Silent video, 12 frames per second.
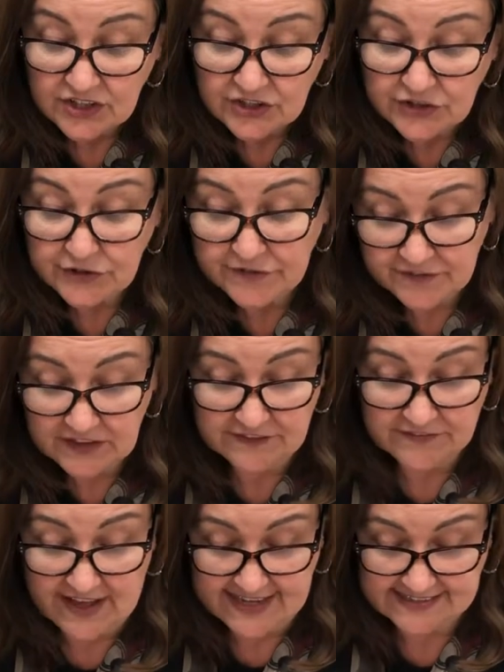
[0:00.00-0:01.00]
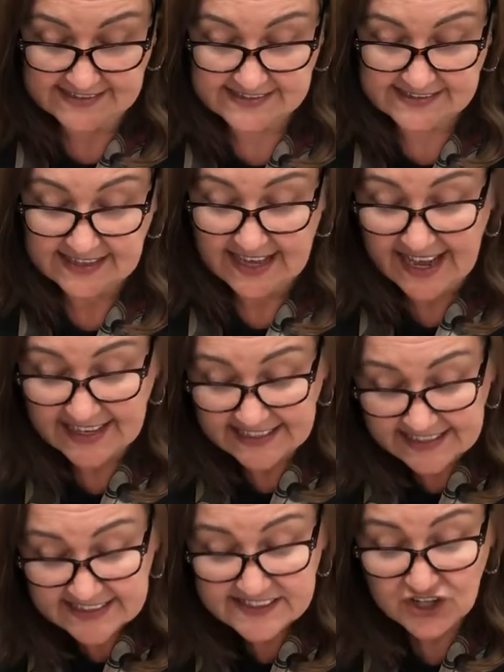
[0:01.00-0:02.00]
Euphylophytes, and
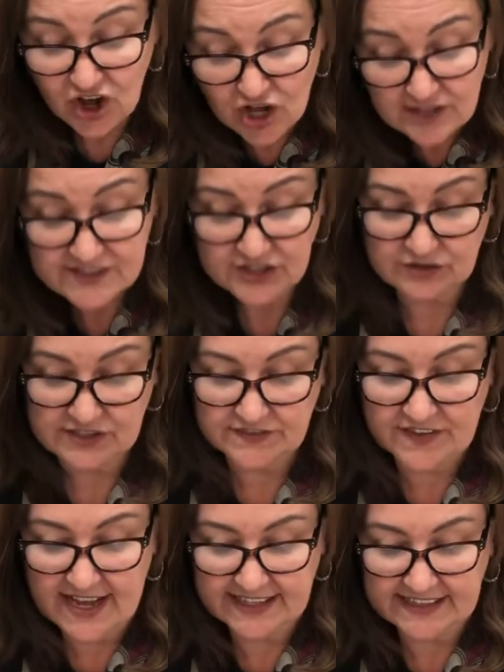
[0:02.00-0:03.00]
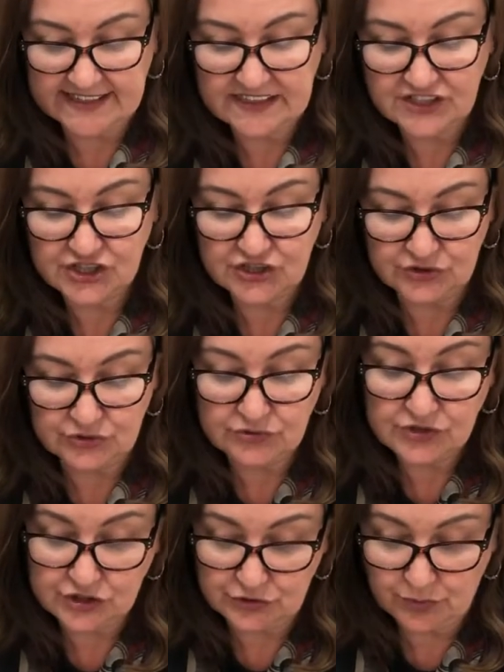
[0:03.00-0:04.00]
it is also divided into
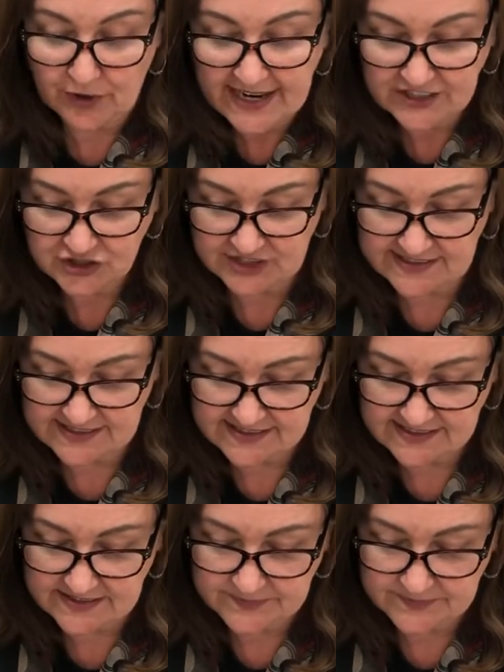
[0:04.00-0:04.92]
2 branches.